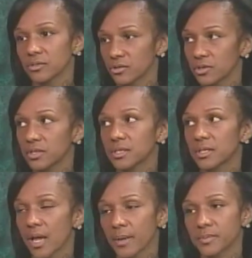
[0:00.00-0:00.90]
So she
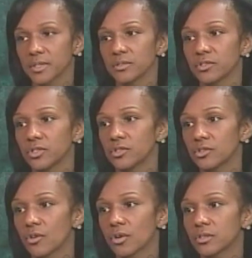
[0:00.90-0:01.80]
snaps and she
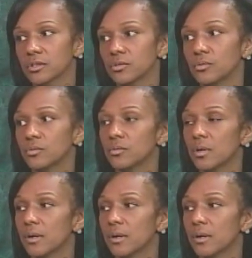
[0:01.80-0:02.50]
starts to